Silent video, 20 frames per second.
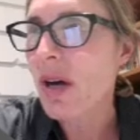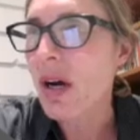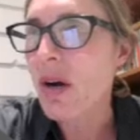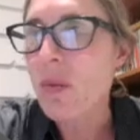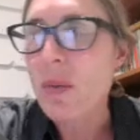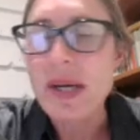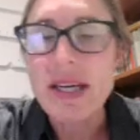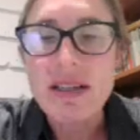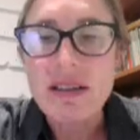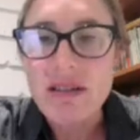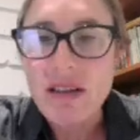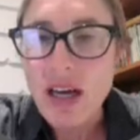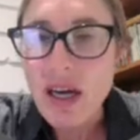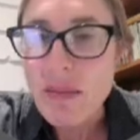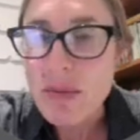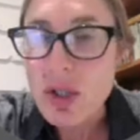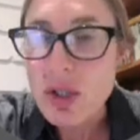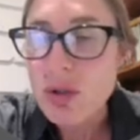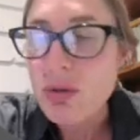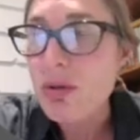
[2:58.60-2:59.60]
Well,
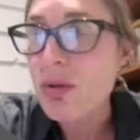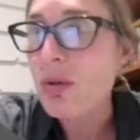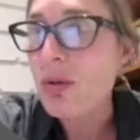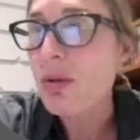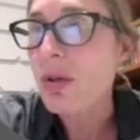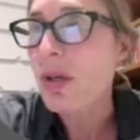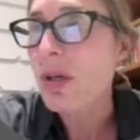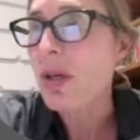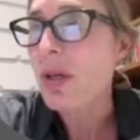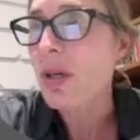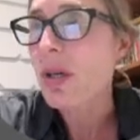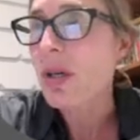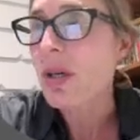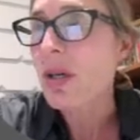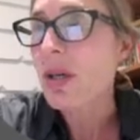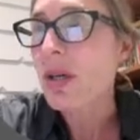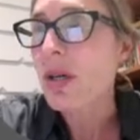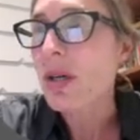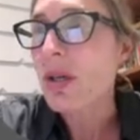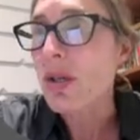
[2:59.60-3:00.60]
I'm sure
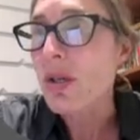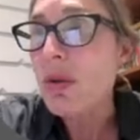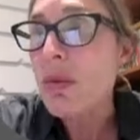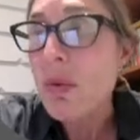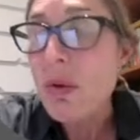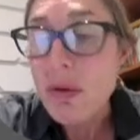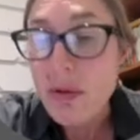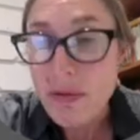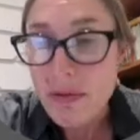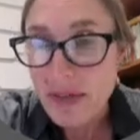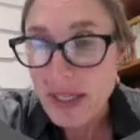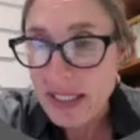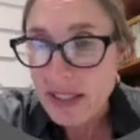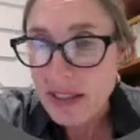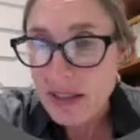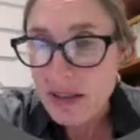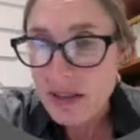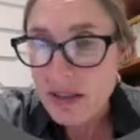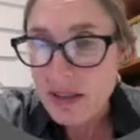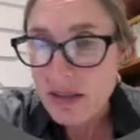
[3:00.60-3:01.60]
you all feel
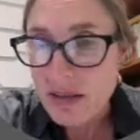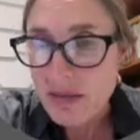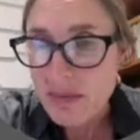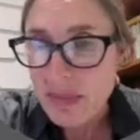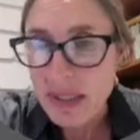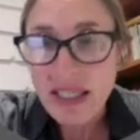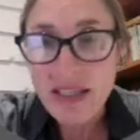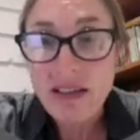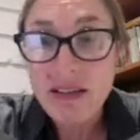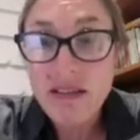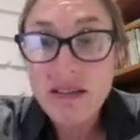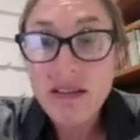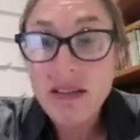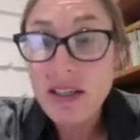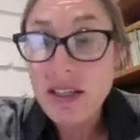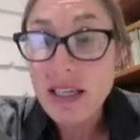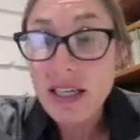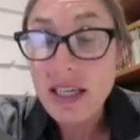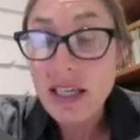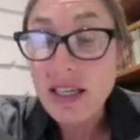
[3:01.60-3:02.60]
it. Being
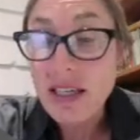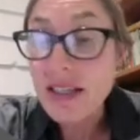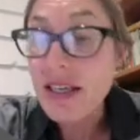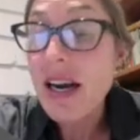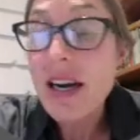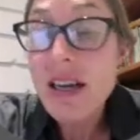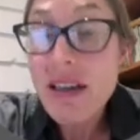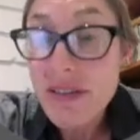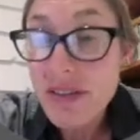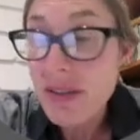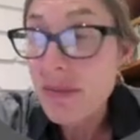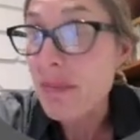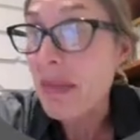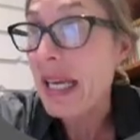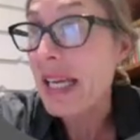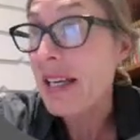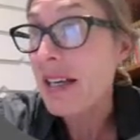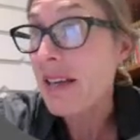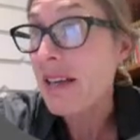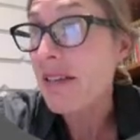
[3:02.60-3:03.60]
younger than
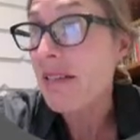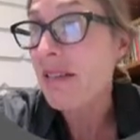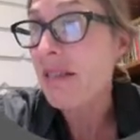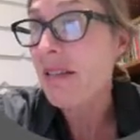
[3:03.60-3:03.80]
me,